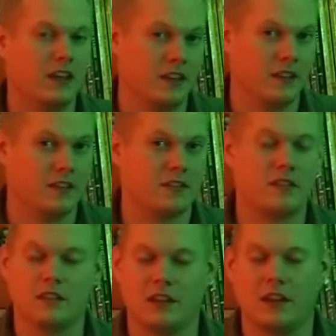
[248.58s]
is.
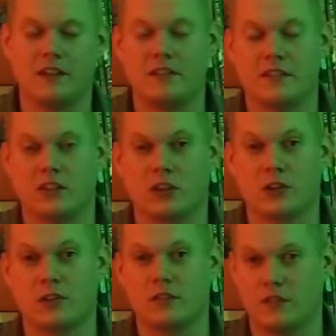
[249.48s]
Easy to
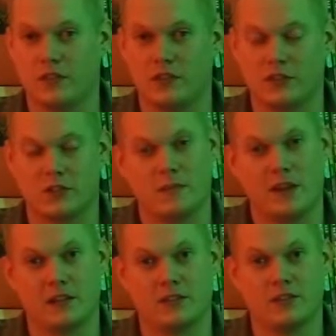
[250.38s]
learn, difficult to
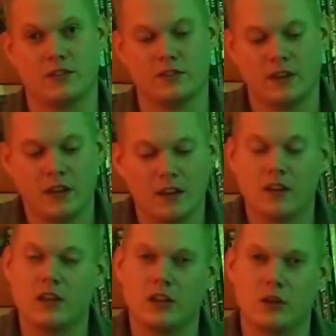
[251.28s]
master.
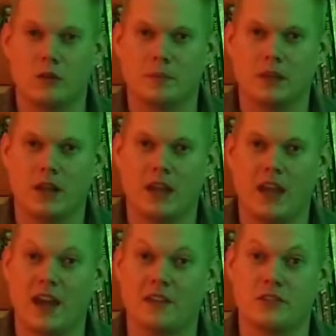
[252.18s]
You'll play
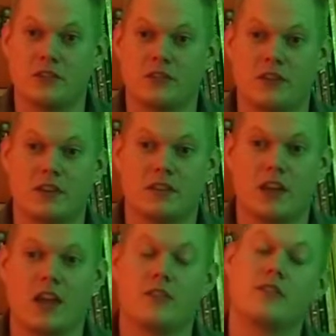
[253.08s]
as your
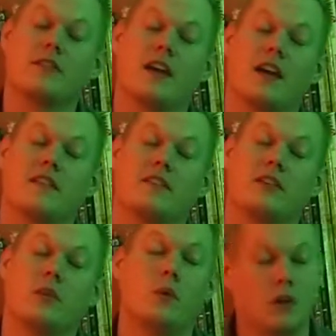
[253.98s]
investigators as
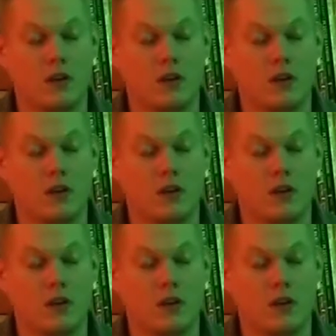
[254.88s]
you